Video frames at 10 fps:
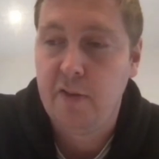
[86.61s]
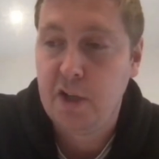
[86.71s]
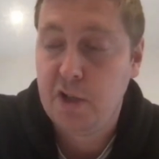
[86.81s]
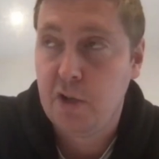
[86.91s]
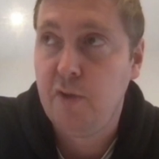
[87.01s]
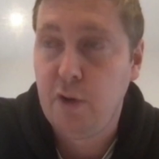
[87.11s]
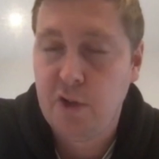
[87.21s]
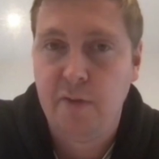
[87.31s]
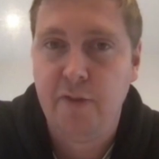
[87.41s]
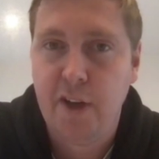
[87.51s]
I used to focus
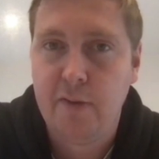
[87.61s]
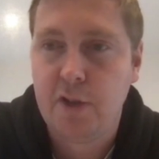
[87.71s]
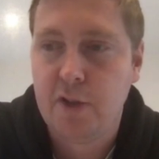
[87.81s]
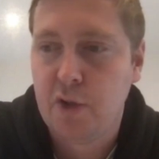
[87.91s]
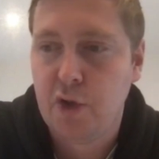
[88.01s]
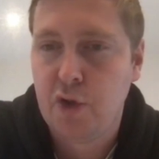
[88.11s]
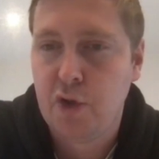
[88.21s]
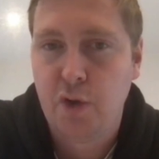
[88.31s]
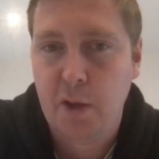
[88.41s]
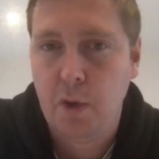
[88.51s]
on favorites and just
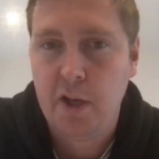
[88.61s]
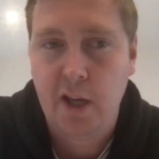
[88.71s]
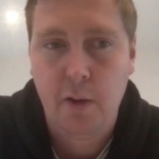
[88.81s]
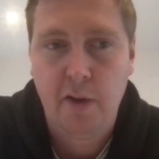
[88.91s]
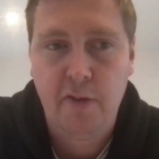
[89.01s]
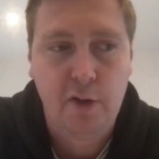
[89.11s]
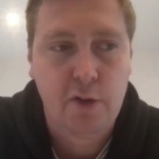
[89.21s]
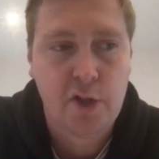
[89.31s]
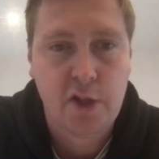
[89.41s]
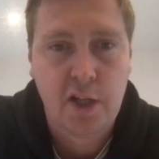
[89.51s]
try and work out if I
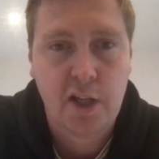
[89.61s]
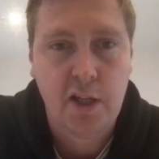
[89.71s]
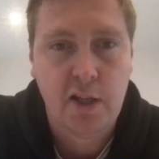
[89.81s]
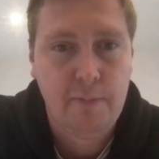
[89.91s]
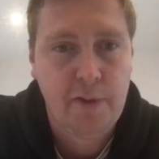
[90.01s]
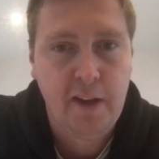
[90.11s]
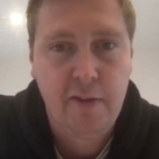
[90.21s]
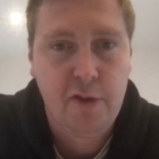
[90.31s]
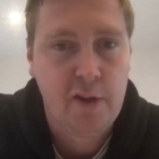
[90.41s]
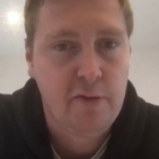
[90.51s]
could see
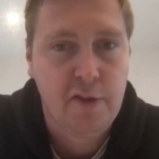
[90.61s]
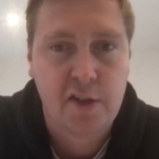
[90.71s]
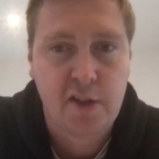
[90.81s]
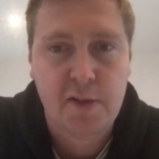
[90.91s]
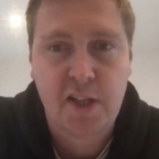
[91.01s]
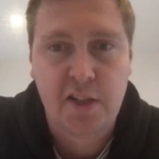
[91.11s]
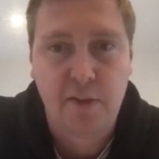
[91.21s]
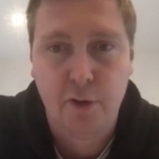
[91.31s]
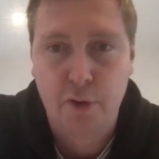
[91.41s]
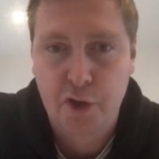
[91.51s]
if the, if there's a six to
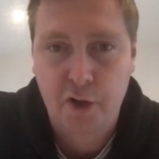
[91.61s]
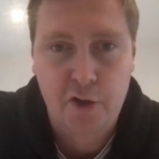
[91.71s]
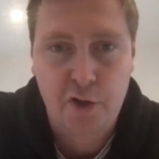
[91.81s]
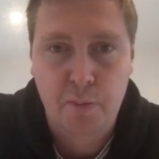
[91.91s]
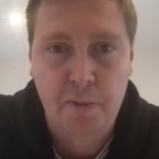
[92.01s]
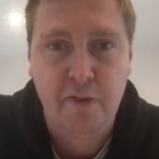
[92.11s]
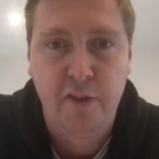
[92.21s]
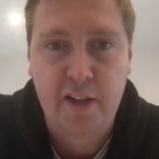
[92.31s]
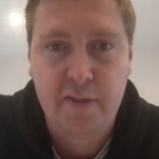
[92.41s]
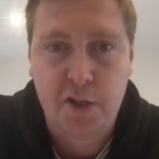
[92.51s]
four shot that should be
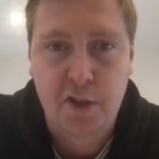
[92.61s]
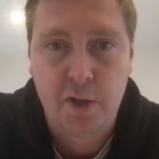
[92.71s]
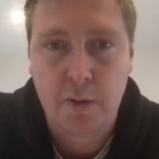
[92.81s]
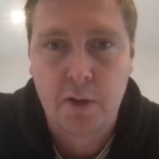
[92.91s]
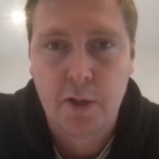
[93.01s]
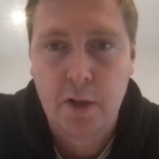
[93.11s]
five to two,